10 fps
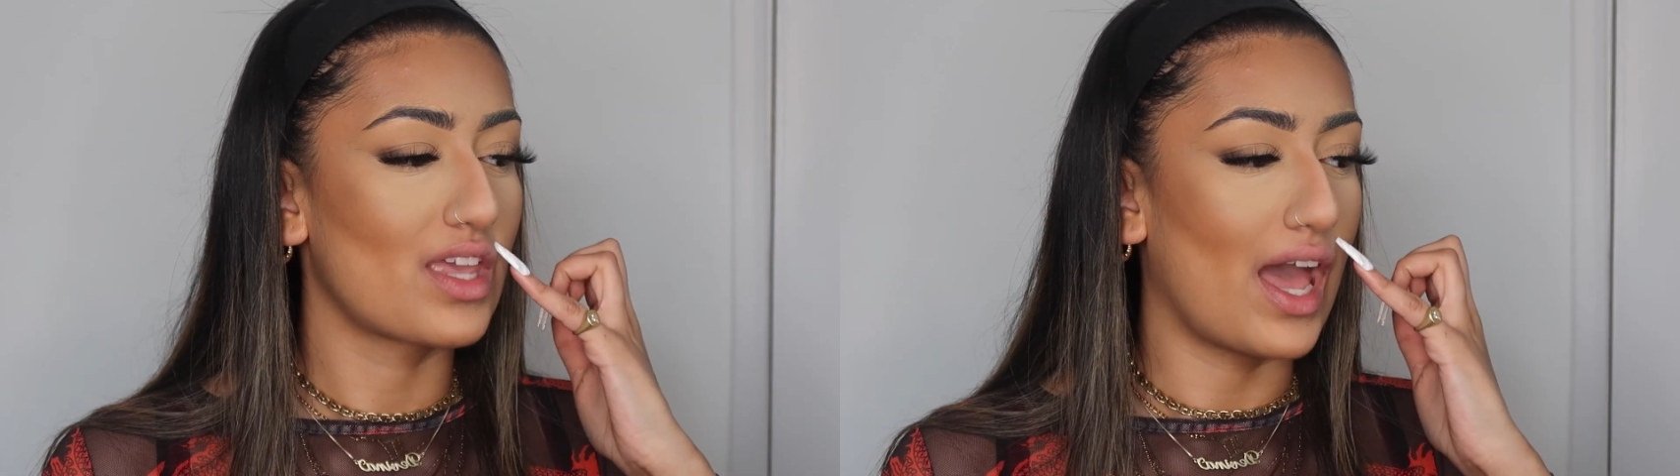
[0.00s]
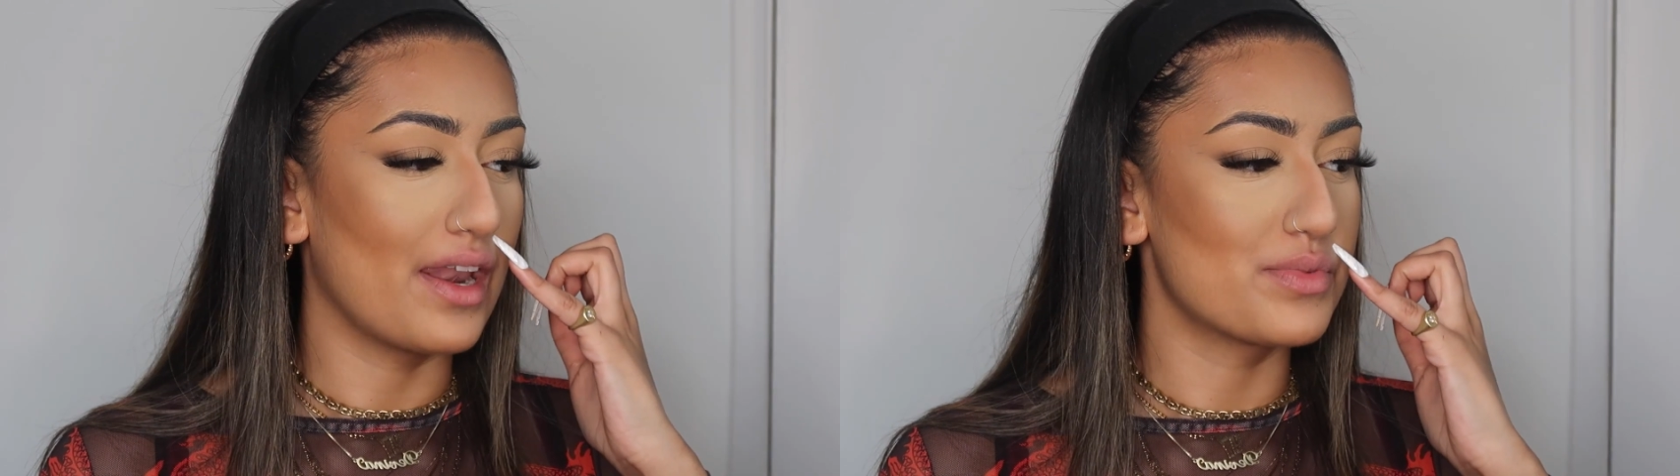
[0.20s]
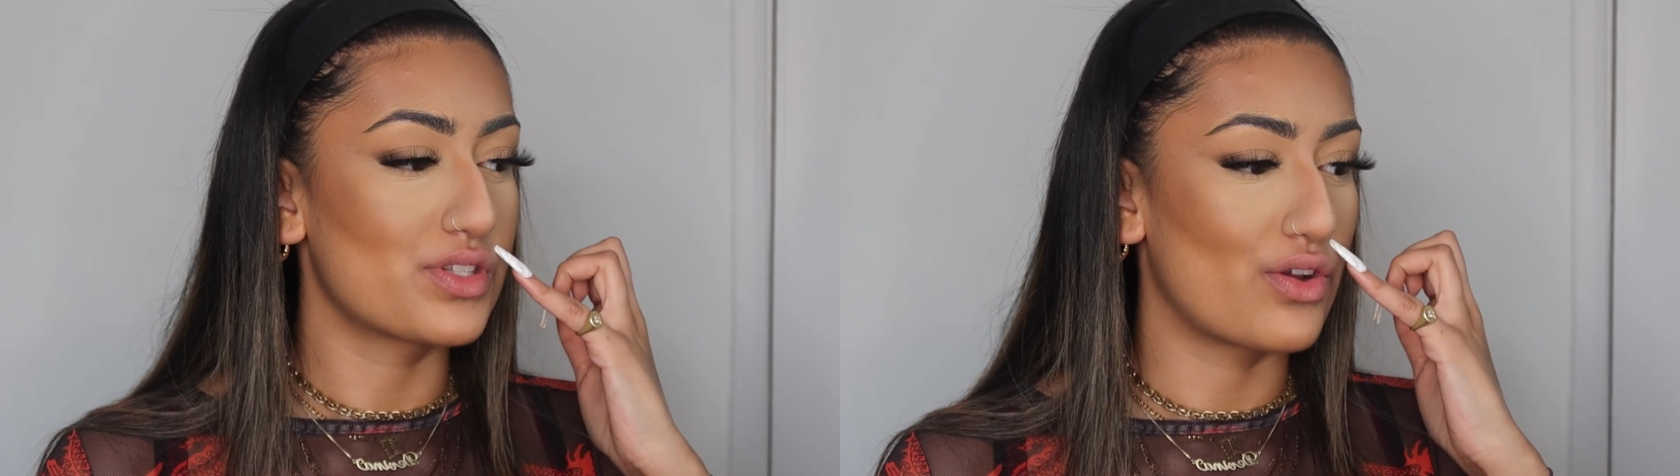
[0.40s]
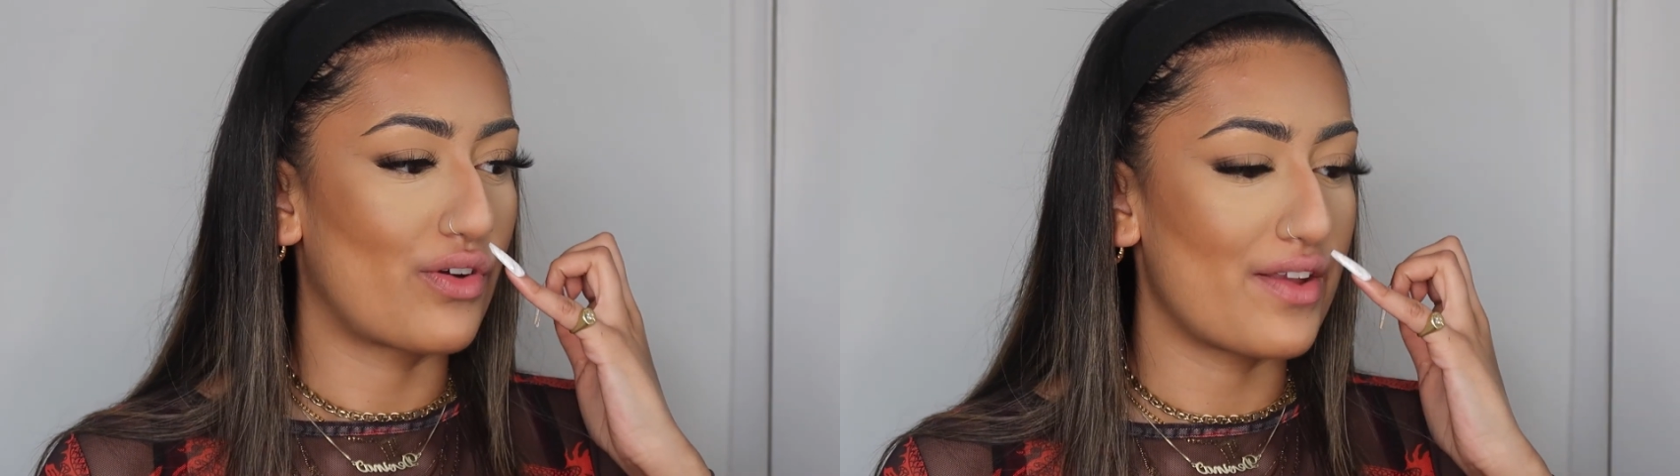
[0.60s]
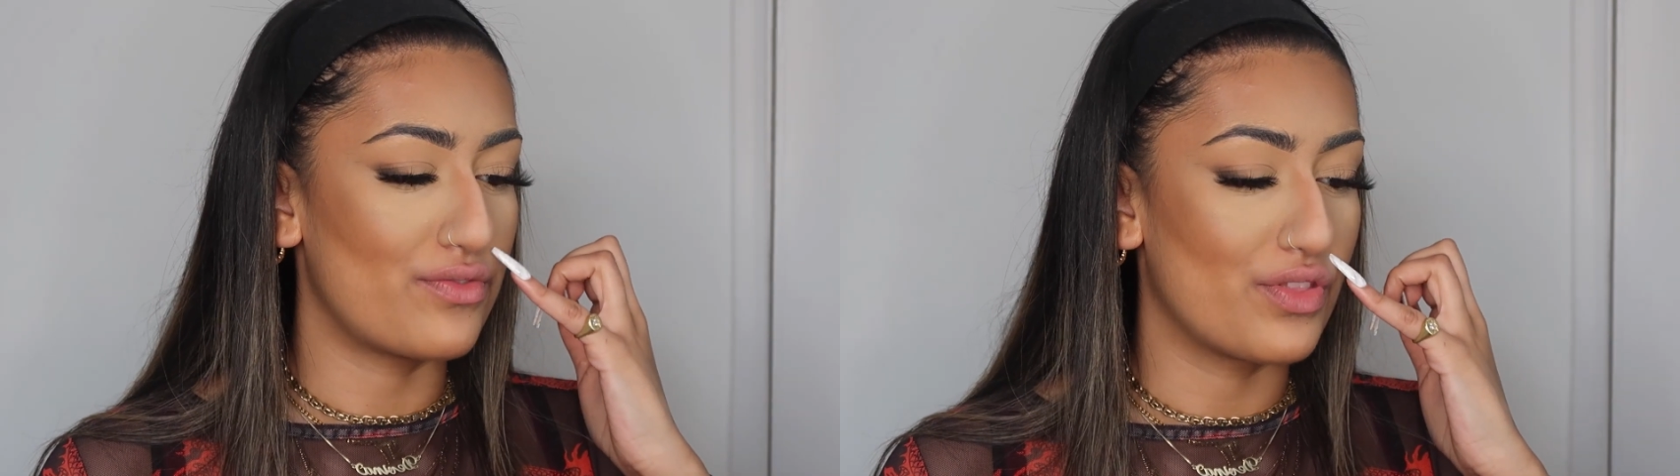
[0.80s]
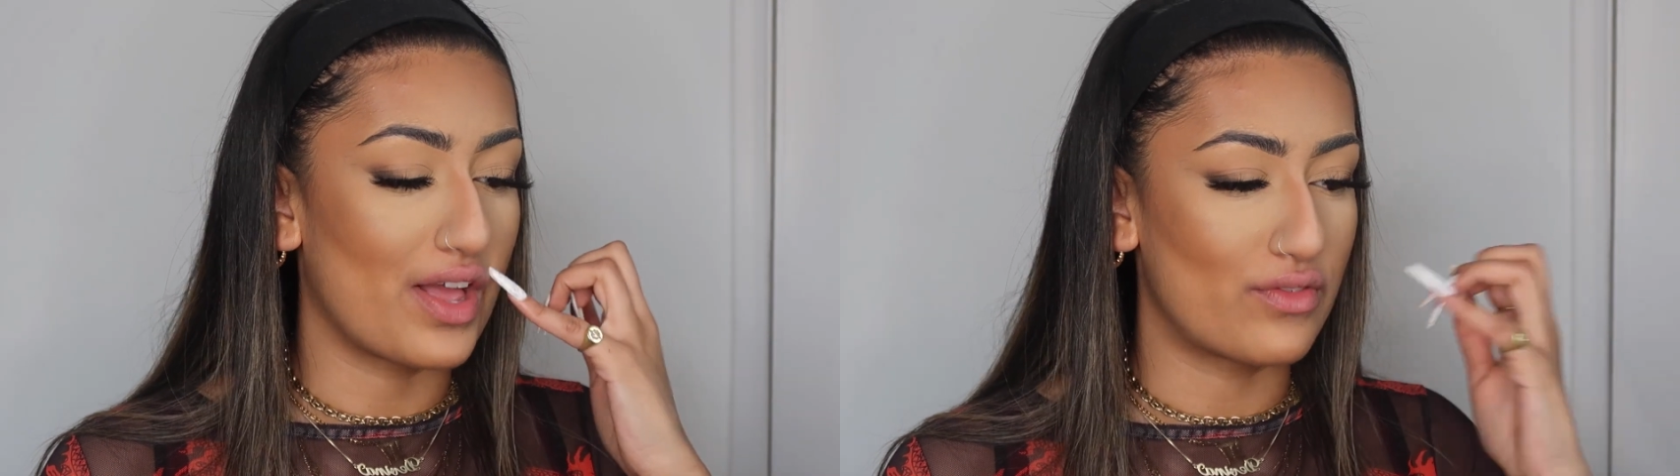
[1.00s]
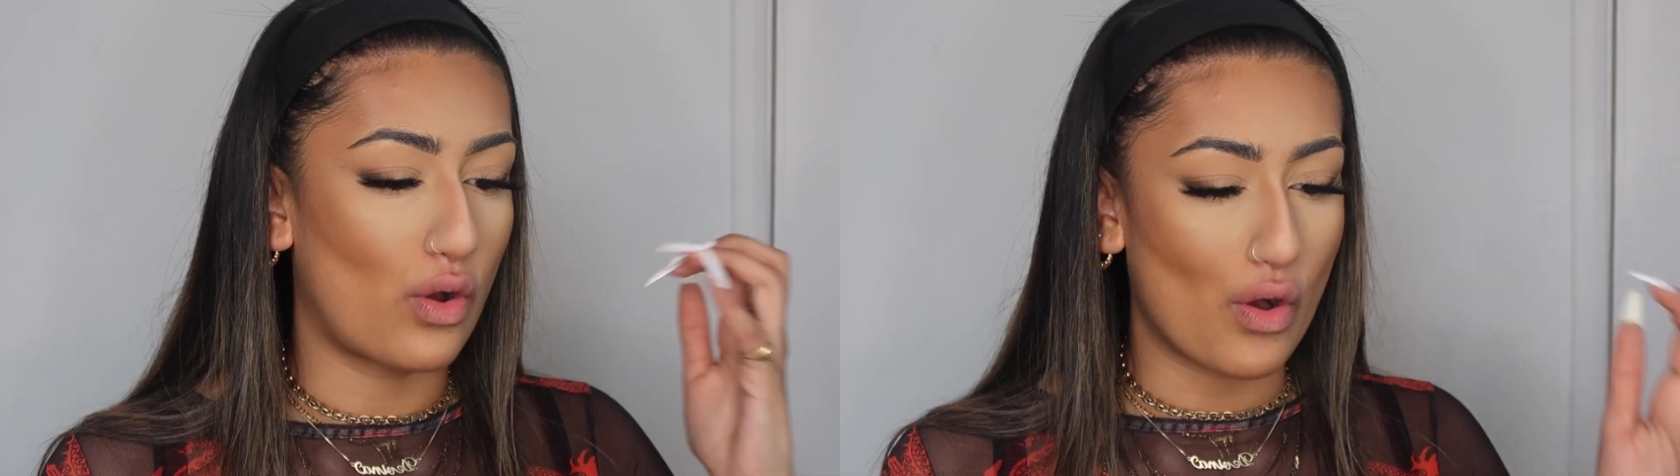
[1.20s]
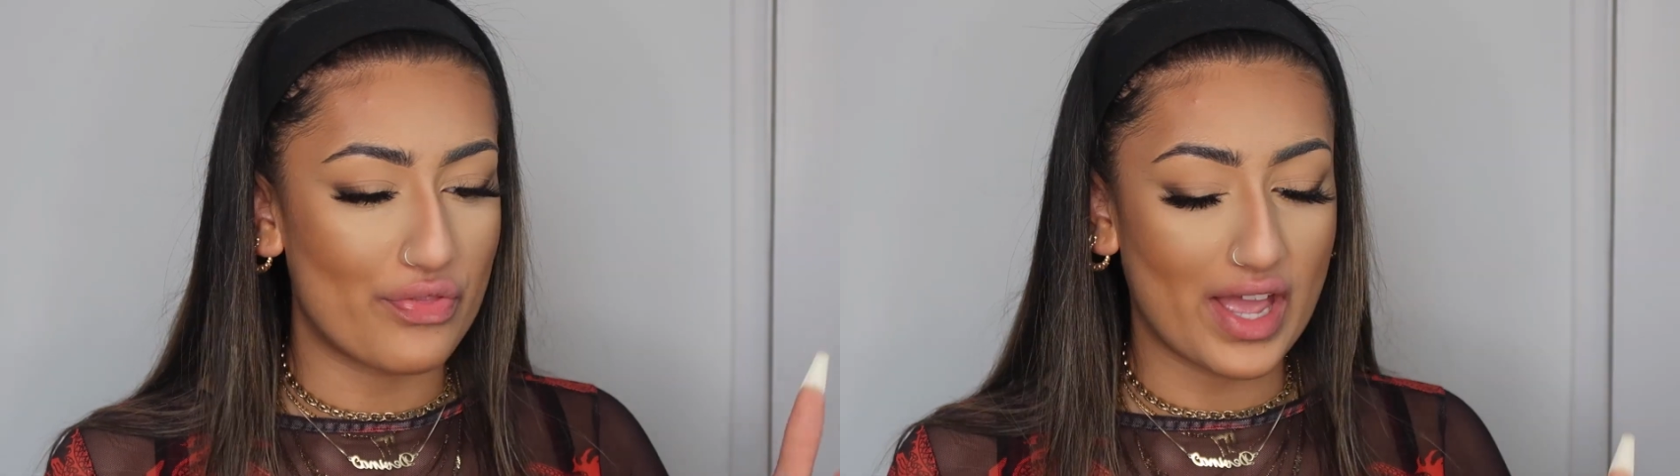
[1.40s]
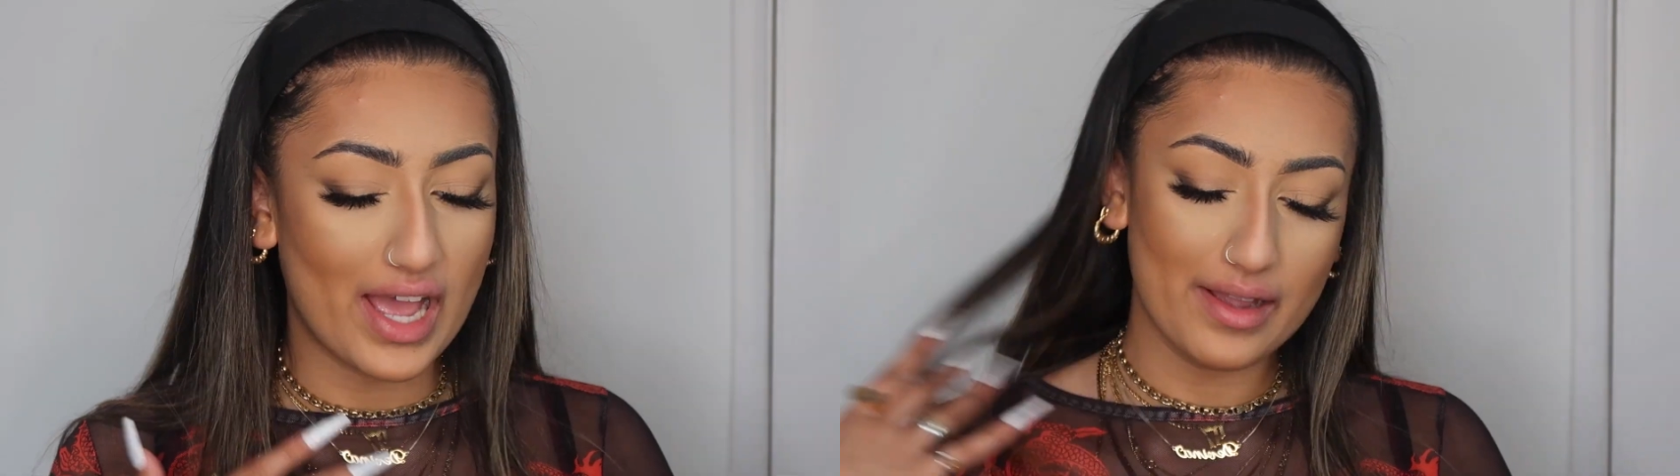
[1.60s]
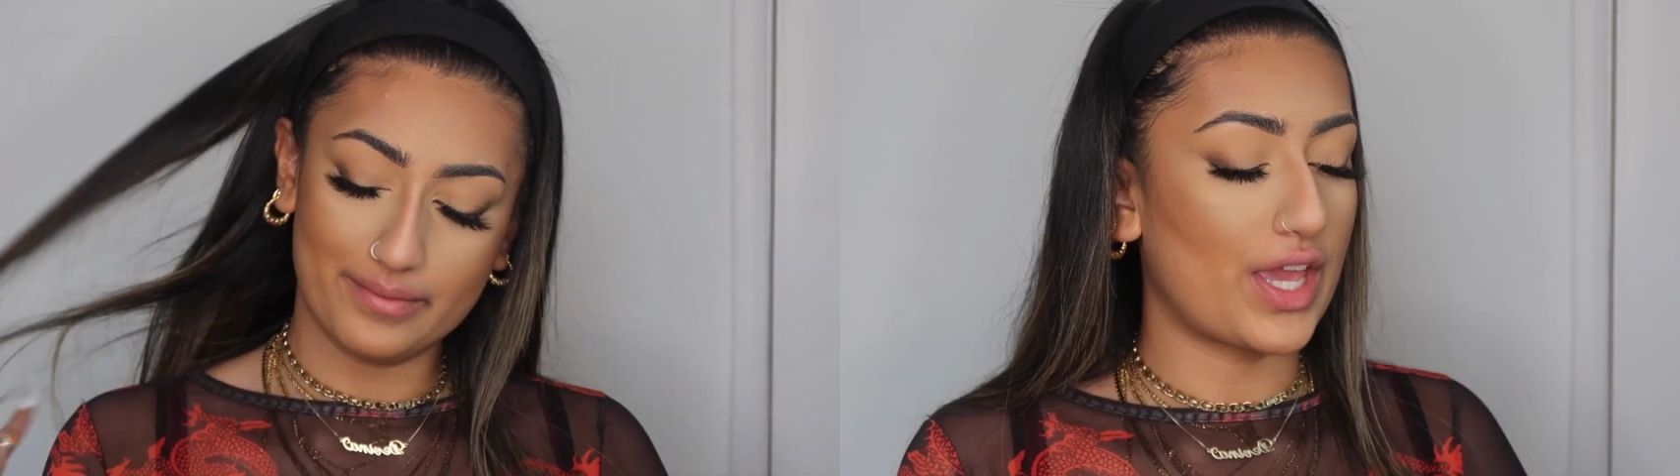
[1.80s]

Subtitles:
I'm so grateful that I've got that.